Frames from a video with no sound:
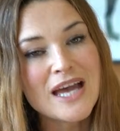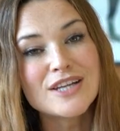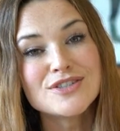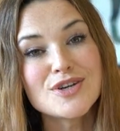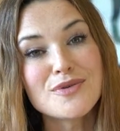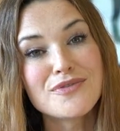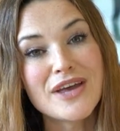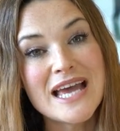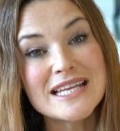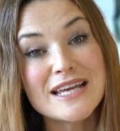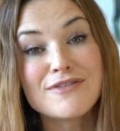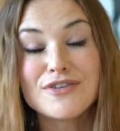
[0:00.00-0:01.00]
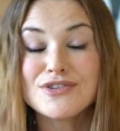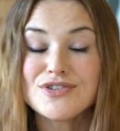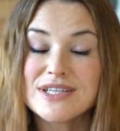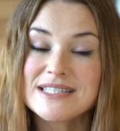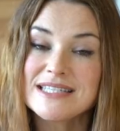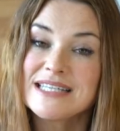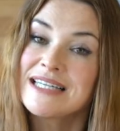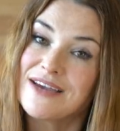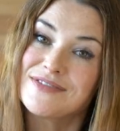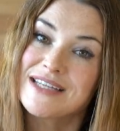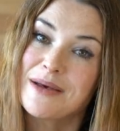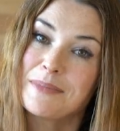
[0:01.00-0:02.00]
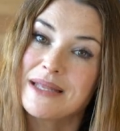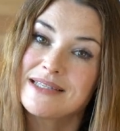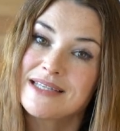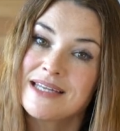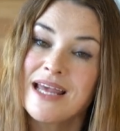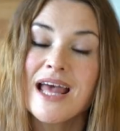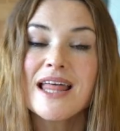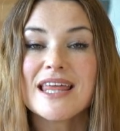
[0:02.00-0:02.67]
And don't forget, if you're interested in lifestyle medicine,